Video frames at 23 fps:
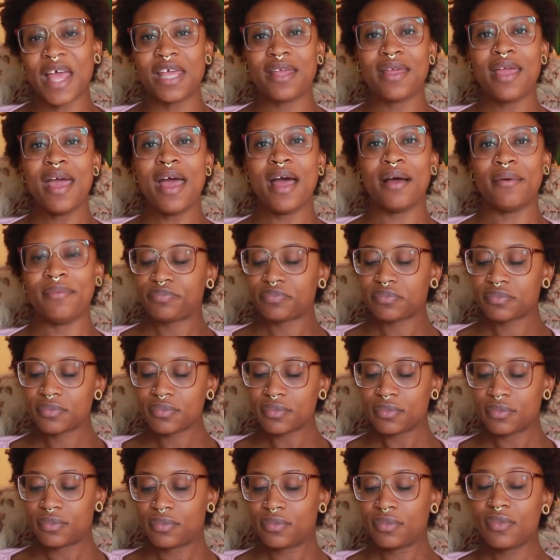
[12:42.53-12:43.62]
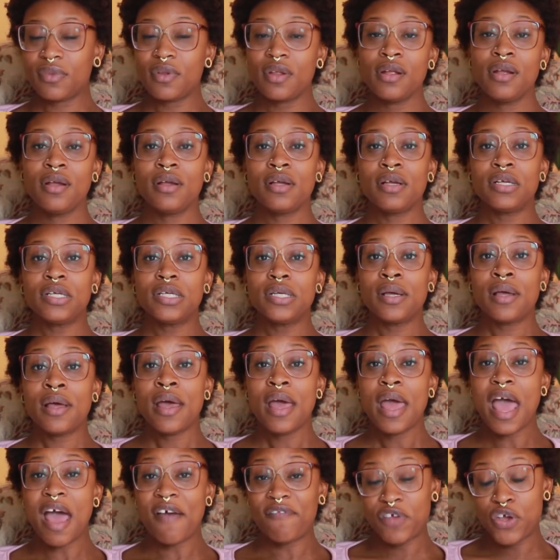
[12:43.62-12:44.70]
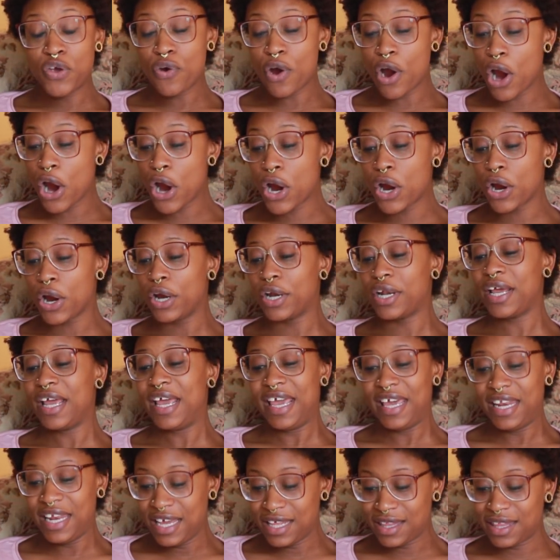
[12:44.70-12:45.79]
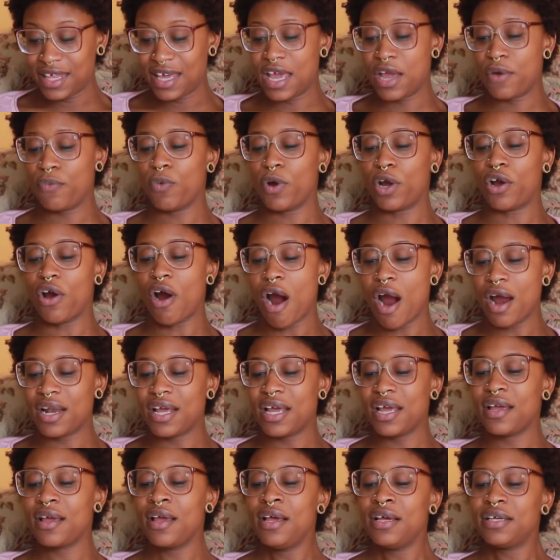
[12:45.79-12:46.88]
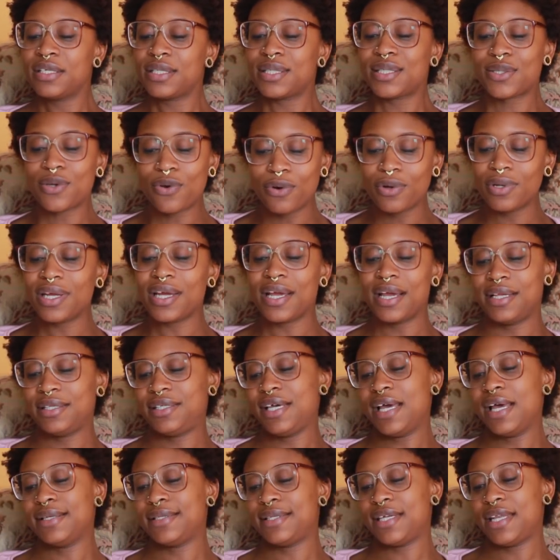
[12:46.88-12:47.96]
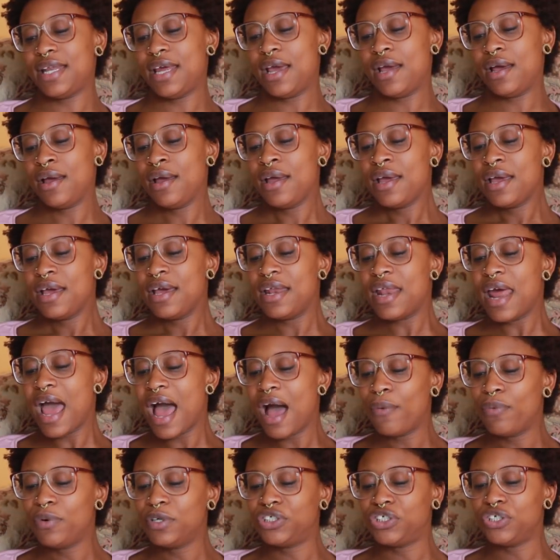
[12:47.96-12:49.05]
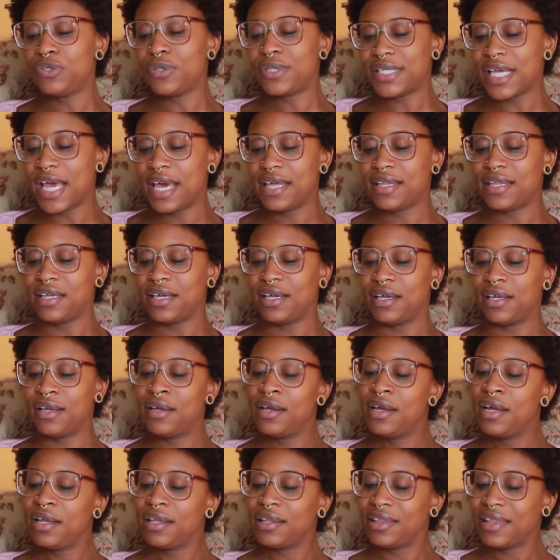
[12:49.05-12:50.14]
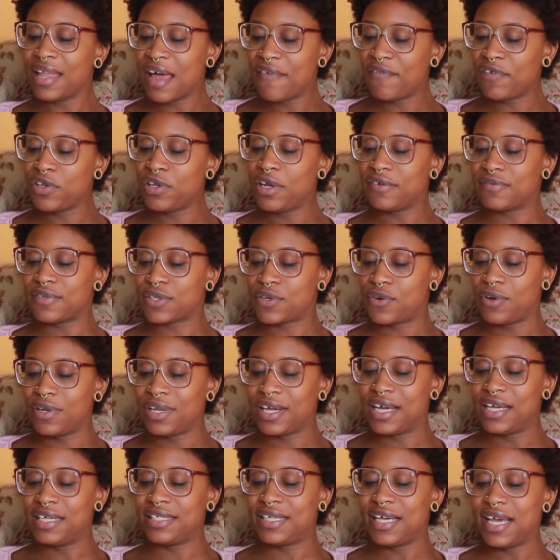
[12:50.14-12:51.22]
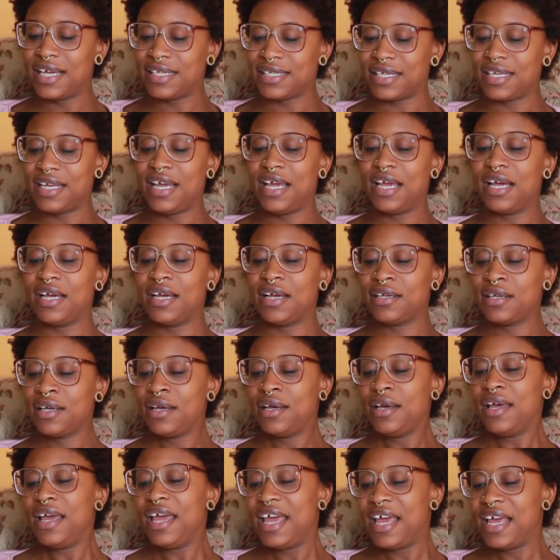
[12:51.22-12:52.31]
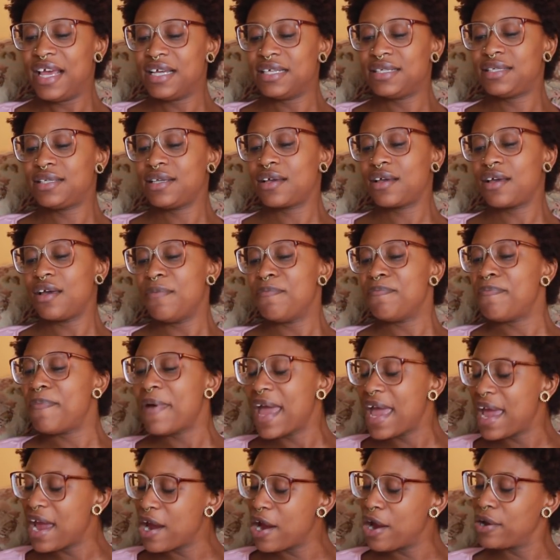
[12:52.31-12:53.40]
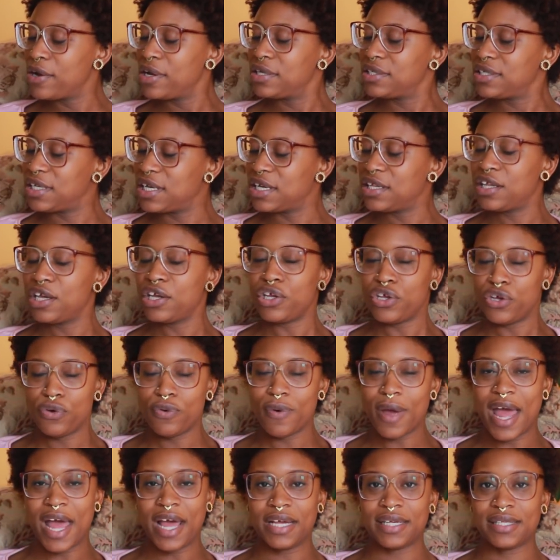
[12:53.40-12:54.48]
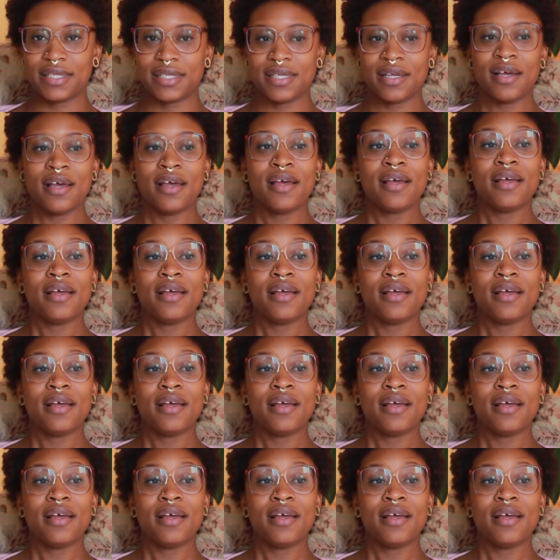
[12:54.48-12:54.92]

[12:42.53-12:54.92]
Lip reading: Yeah. Have you heard anything regarding schooling in Tanzania? And how would you say the level of schooling in Tanzania is compared to the US?